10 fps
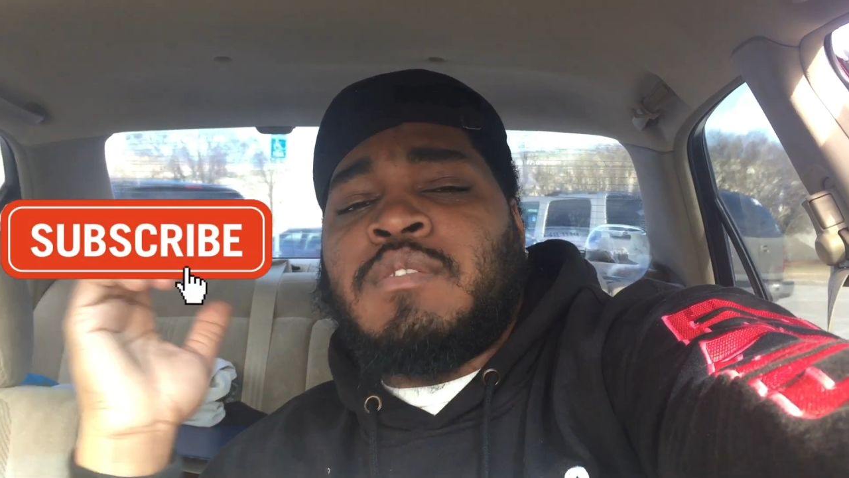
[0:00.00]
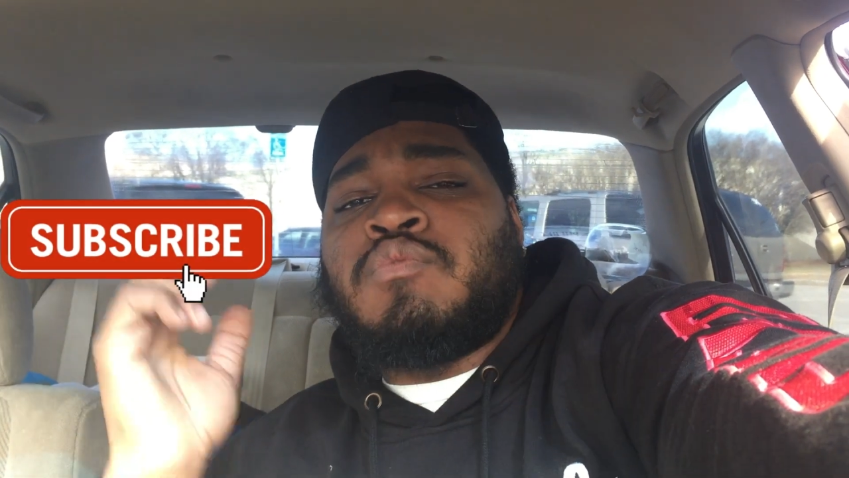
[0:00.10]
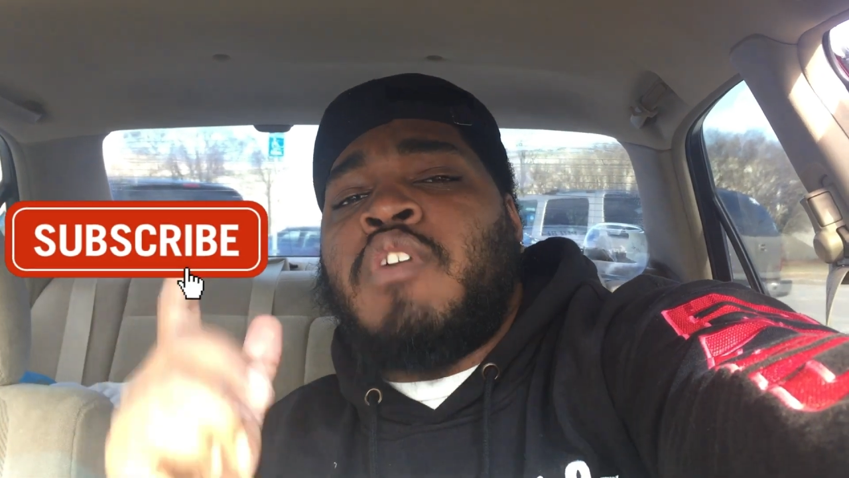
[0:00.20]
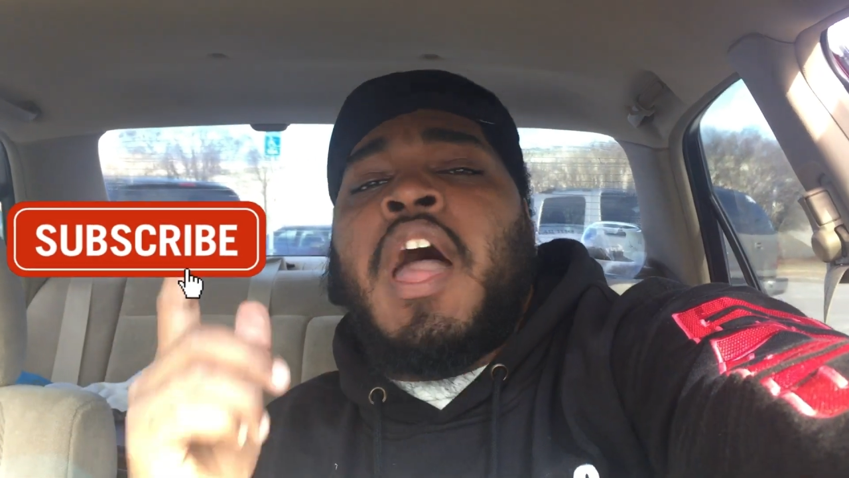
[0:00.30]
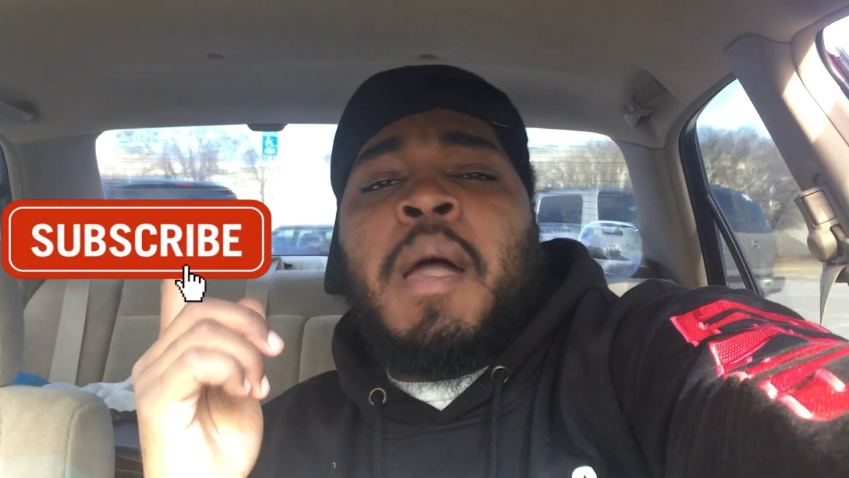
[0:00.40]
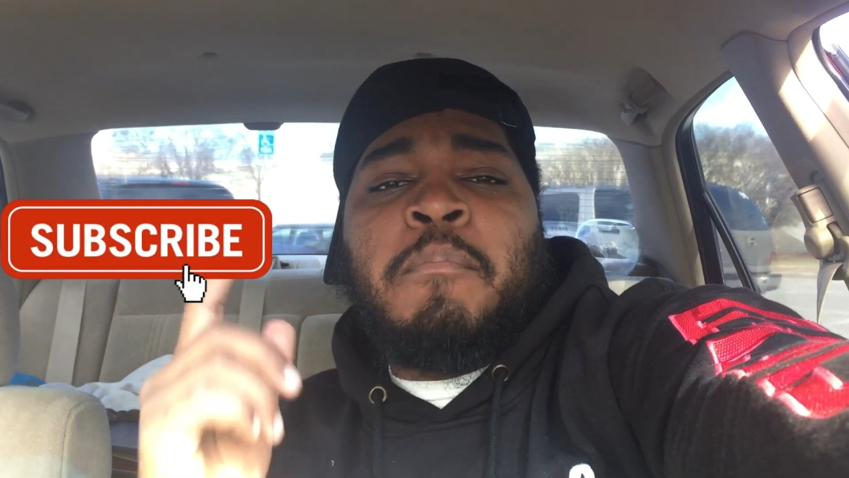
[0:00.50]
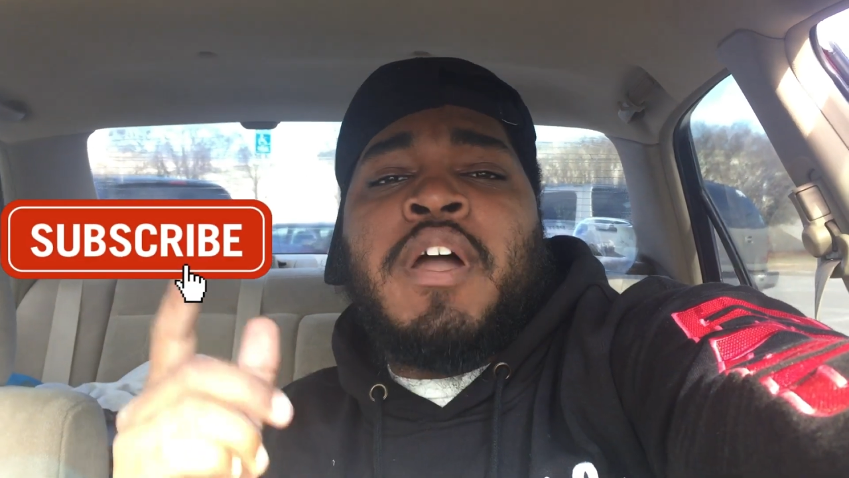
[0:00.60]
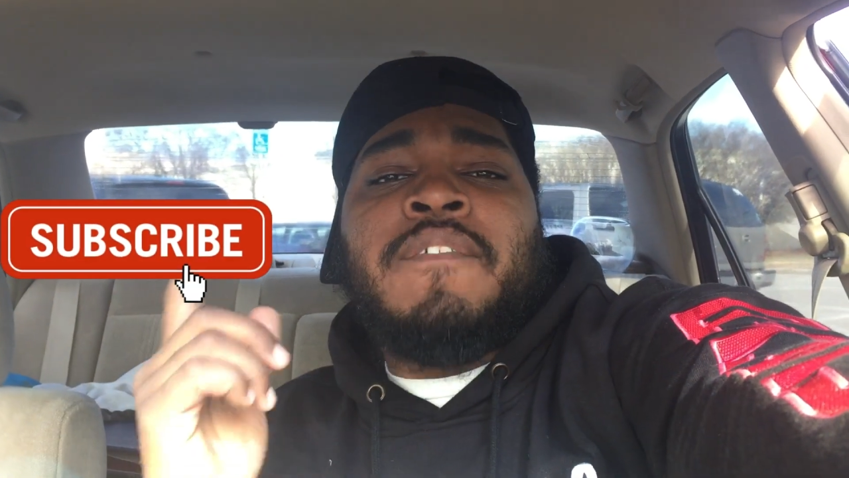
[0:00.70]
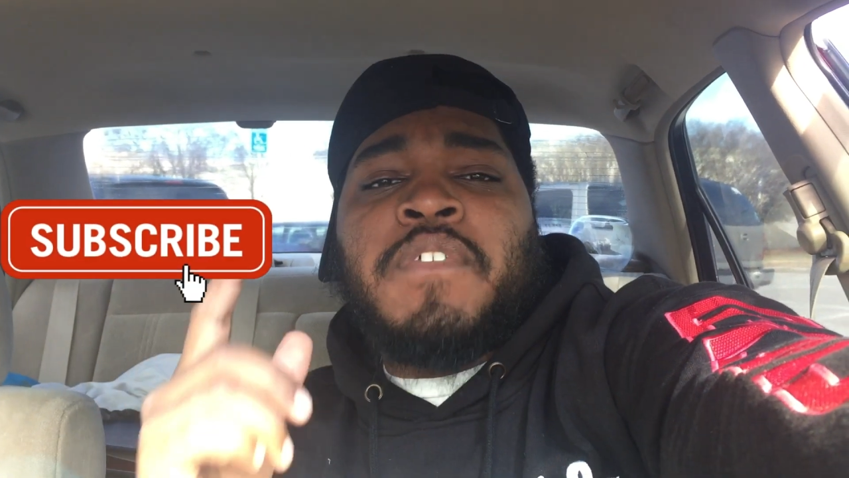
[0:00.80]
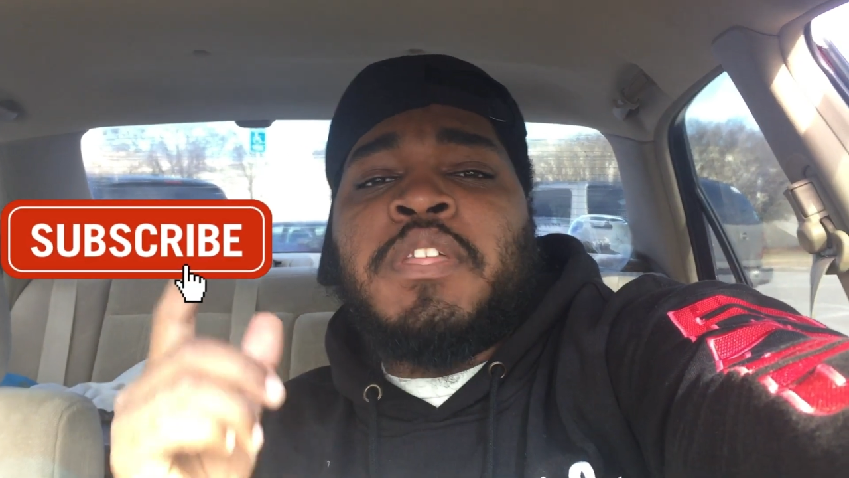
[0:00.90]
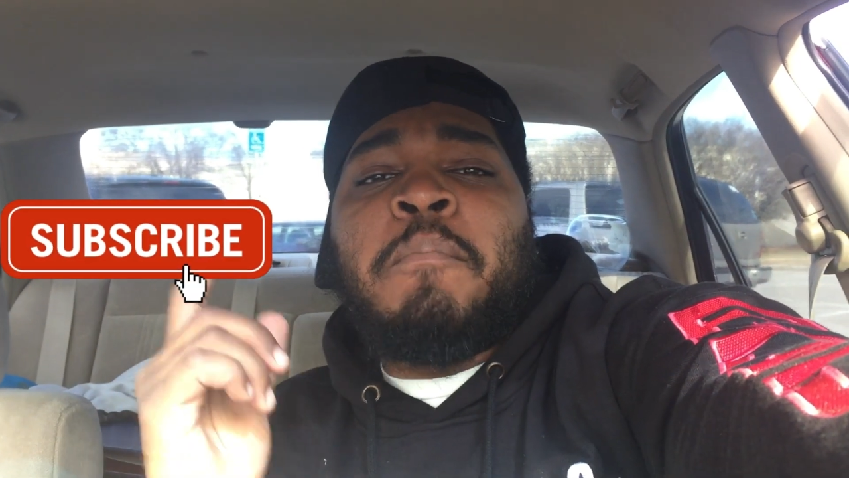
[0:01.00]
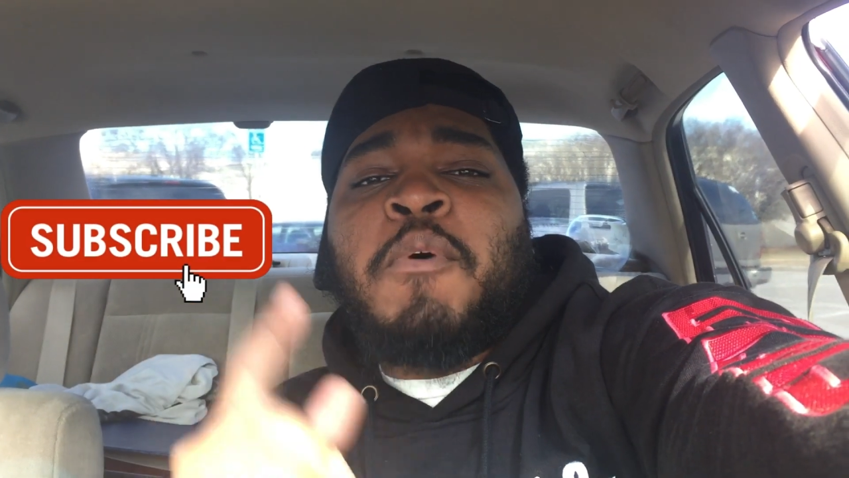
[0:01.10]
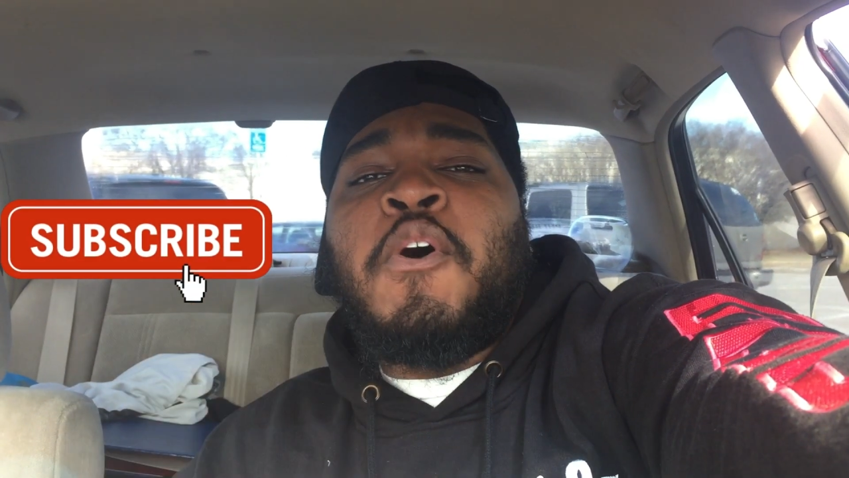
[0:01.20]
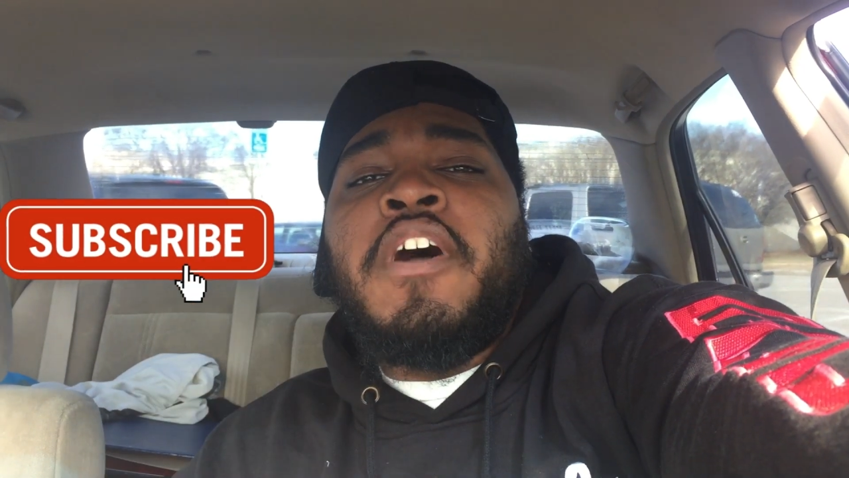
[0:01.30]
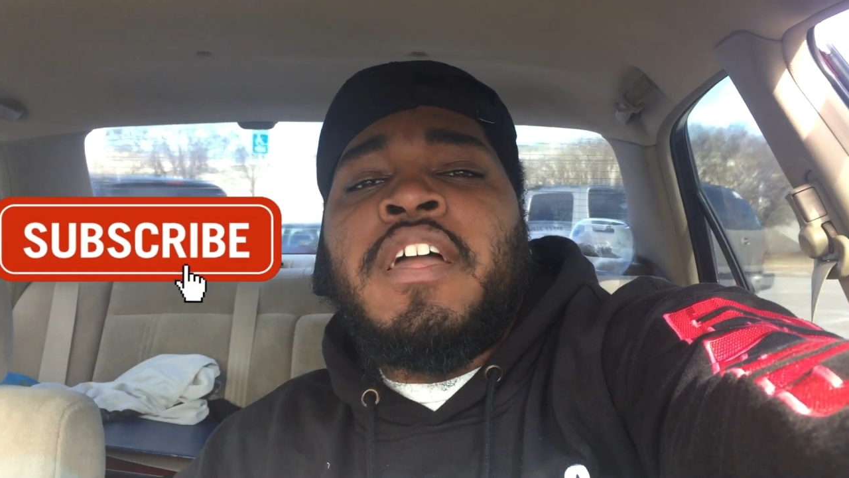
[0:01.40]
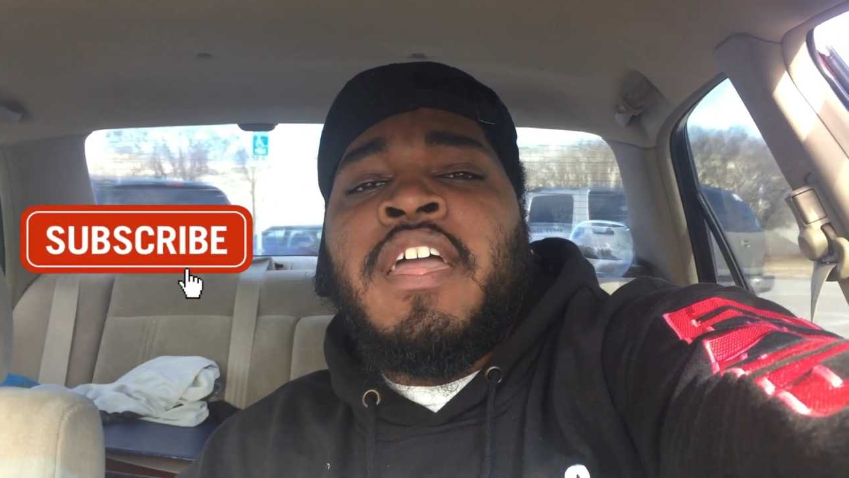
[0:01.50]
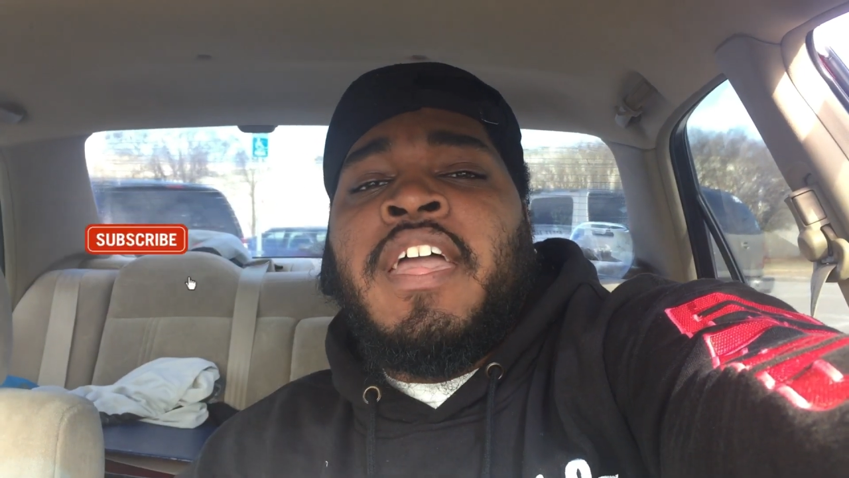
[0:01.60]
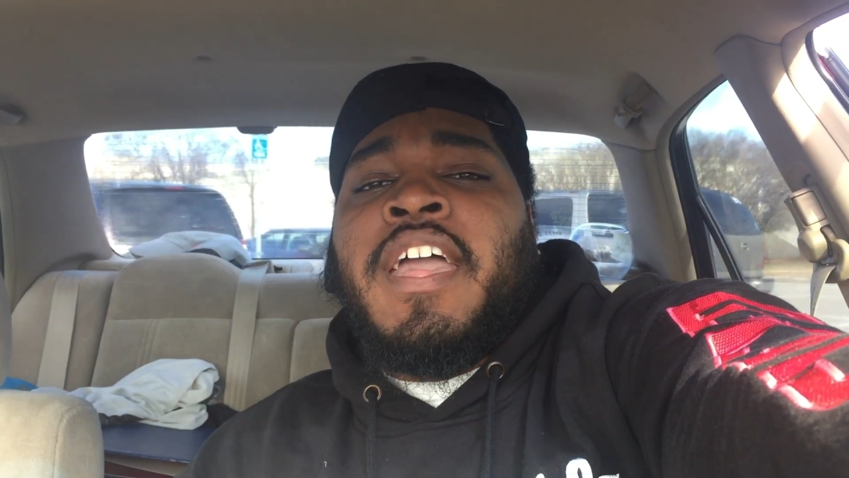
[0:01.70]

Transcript: subscribe button for your boy